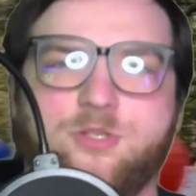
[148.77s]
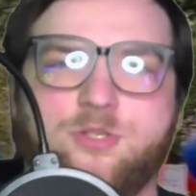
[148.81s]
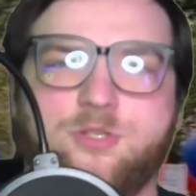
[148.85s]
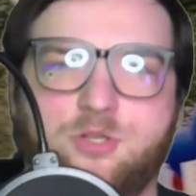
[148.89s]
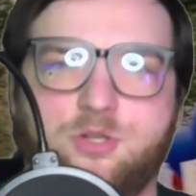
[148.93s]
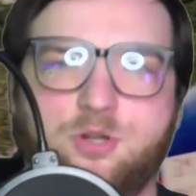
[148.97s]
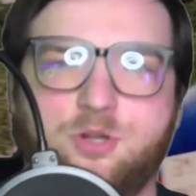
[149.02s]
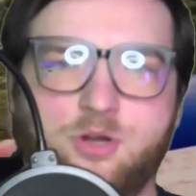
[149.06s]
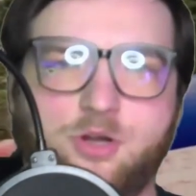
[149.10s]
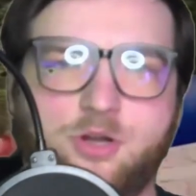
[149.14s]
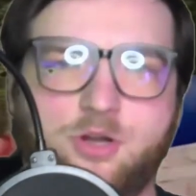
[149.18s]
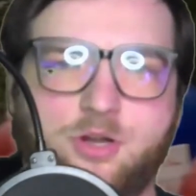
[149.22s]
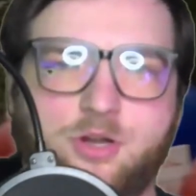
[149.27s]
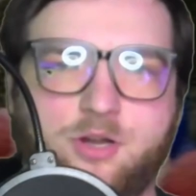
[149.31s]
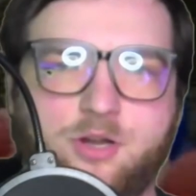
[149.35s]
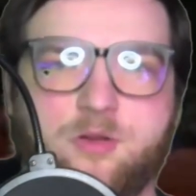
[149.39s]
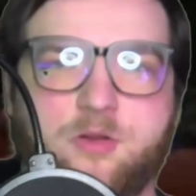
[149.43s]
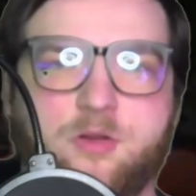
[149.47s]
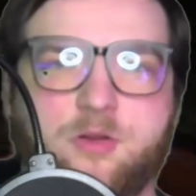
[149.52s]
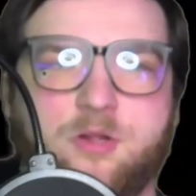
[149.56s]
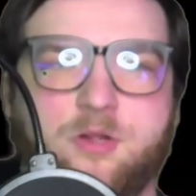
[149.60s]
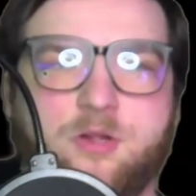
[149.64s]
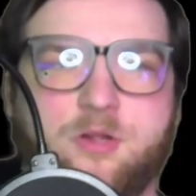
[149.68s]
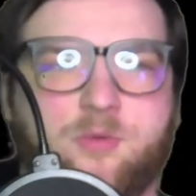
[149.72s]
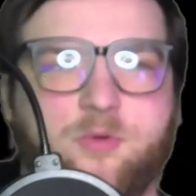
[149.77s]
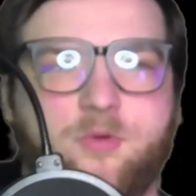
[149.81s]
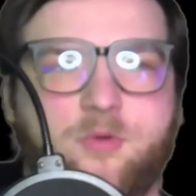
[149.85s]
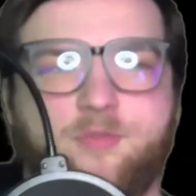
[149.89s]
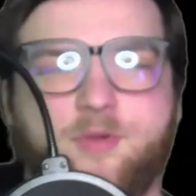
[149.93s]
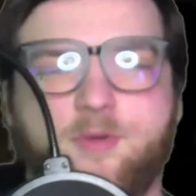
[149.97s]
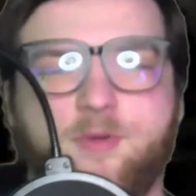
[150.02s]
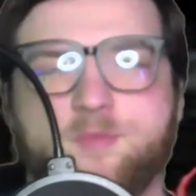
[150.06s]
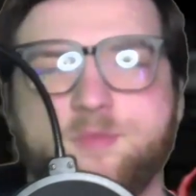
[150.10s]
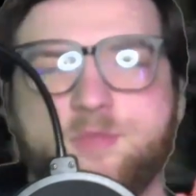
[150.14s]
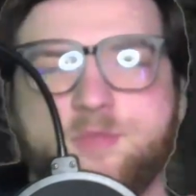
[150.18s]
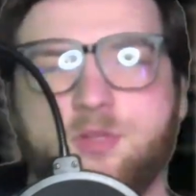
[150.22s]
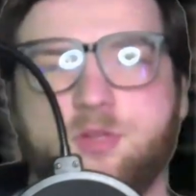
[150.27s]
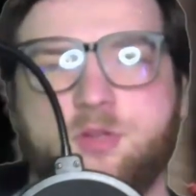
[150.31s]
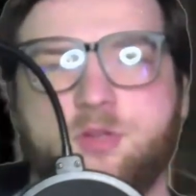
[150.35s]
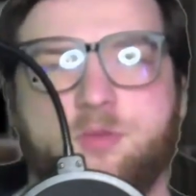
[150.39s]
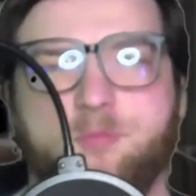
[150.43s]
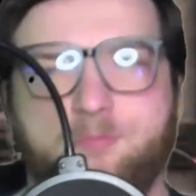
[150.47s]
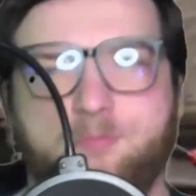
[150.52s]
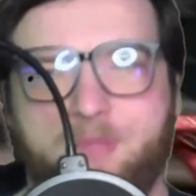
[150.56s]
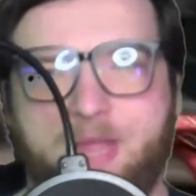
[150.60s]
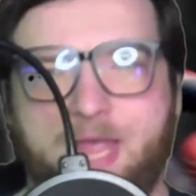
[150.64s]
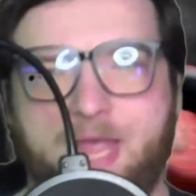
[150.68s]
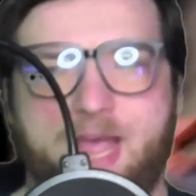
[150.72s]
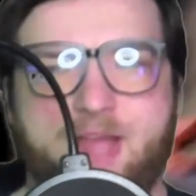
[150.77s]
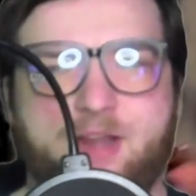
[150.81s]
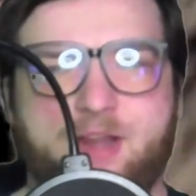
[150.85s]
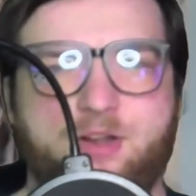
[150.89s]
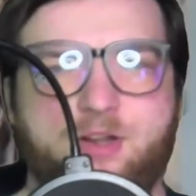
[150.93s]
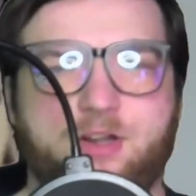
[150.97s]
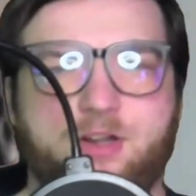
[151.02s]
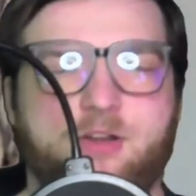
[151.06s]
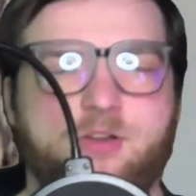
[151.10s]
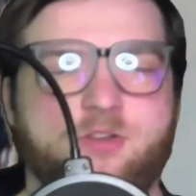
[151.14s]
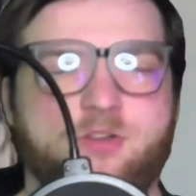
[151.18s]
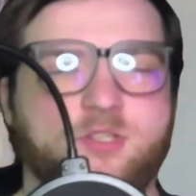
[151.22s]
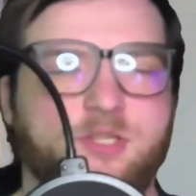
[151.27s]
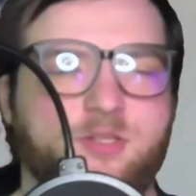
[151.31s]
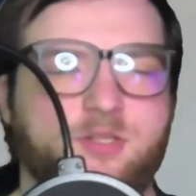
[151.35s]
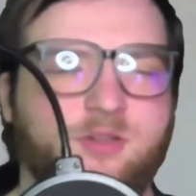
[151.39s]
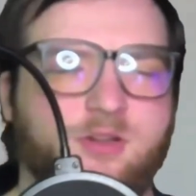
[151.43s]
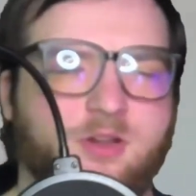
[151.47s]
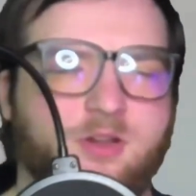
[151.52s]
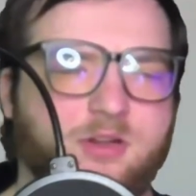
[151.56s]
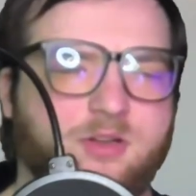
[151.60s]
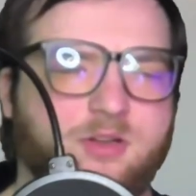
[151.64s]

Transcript: good. When films that look bad, you're kind of like, oh,